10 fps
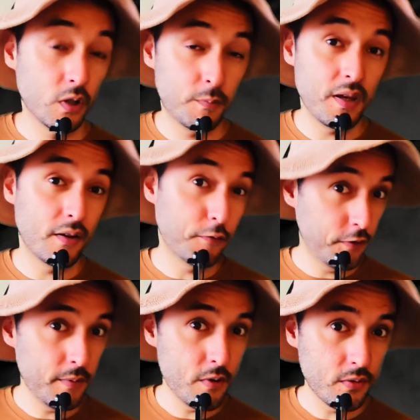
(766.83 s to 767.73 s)
would be
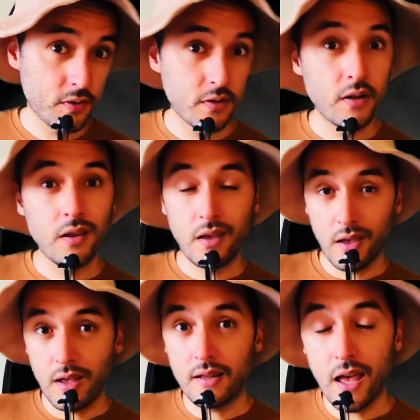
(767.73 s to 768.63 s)
amphibious
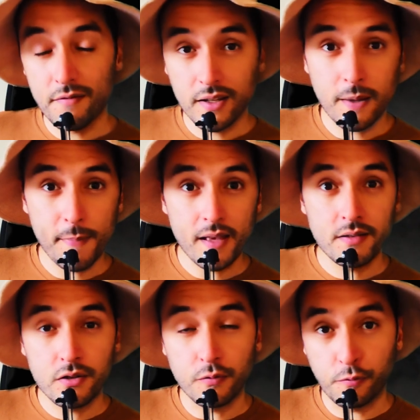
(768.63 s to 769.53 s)
and have the
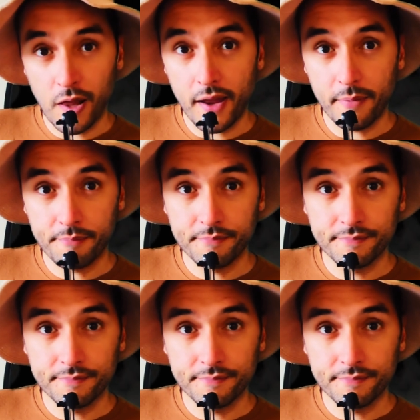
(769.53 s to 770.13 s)
capacity to fly.